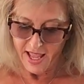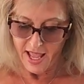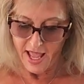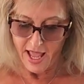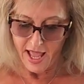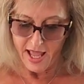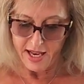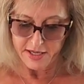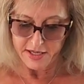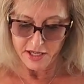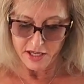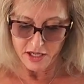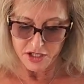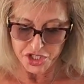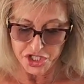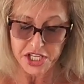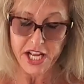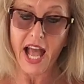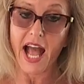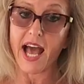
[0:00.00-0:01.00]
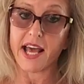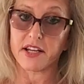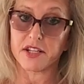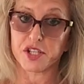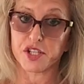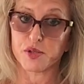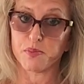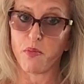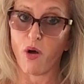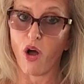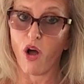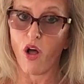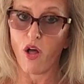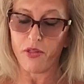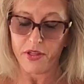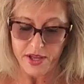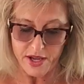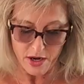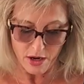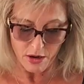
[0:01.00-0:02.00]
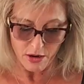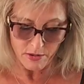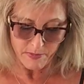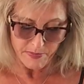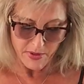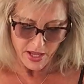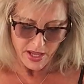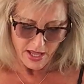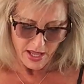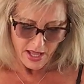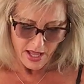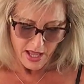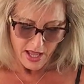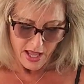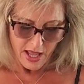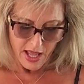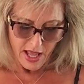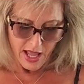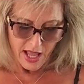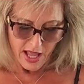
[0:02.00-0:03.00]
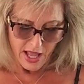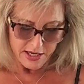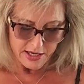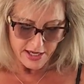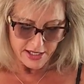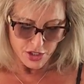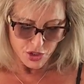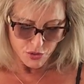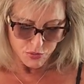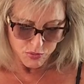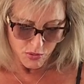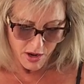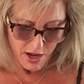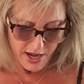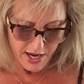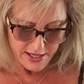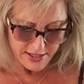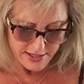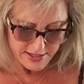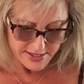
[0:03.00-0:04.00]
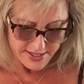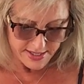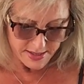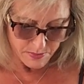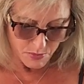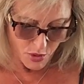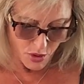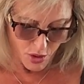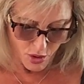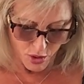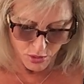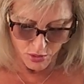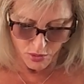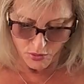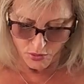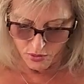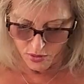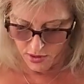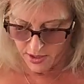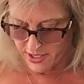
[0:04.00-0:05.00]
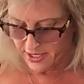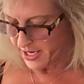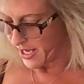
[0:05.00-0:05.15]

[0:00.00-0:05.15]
And she had a small there. And I tried the small on,